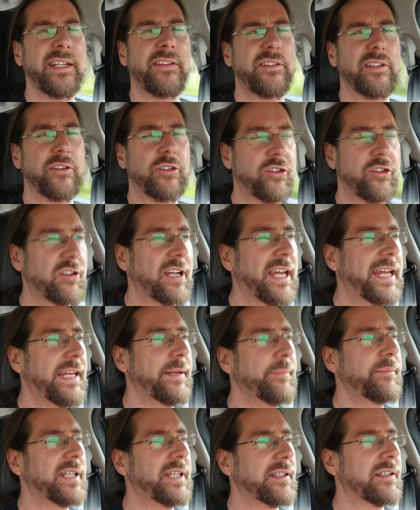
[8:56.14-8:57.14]
It's a
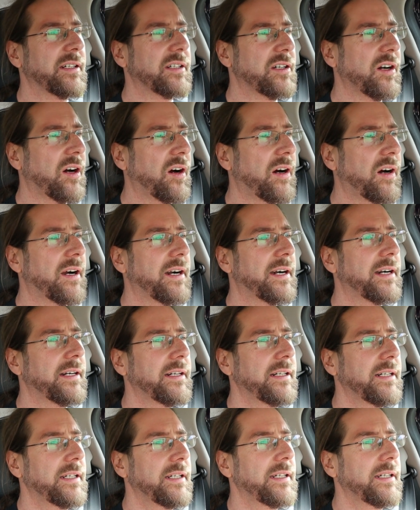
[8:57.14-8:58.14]
shame that a car
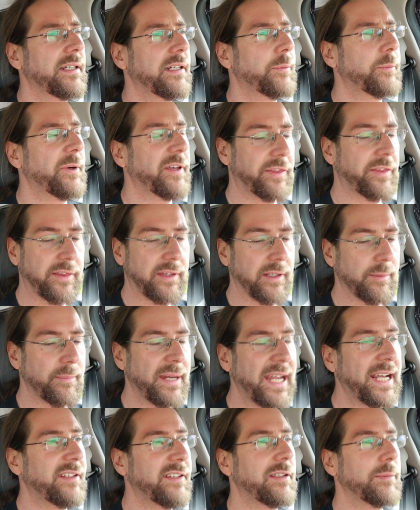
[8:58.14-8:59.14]
with the
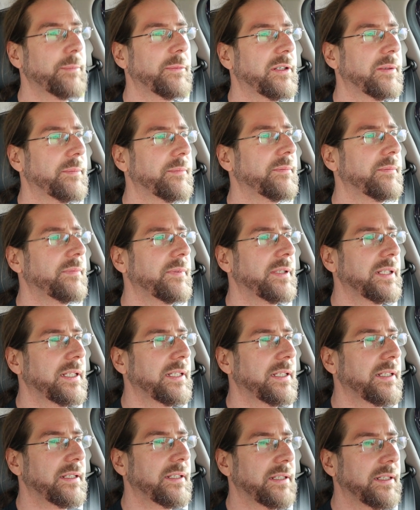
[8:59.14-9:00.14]
maximum
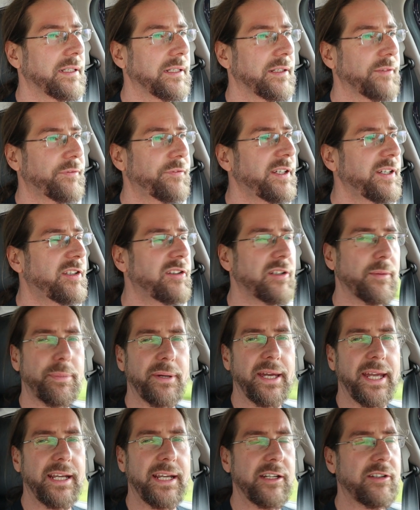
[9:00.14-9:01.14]
feature
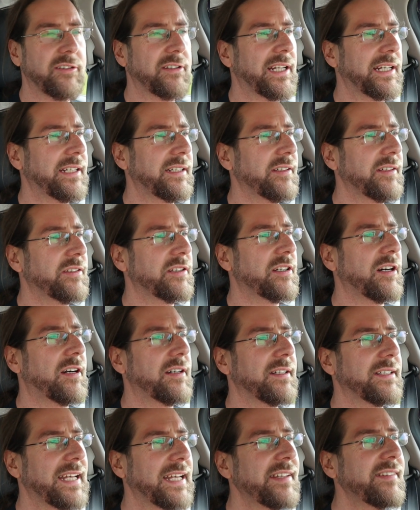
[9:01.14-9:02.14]
package like this
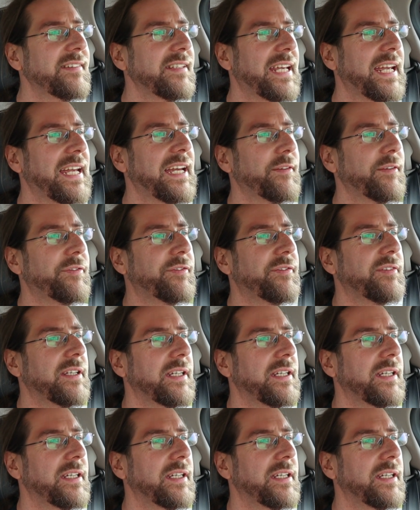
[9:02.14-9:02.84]
car doesn't have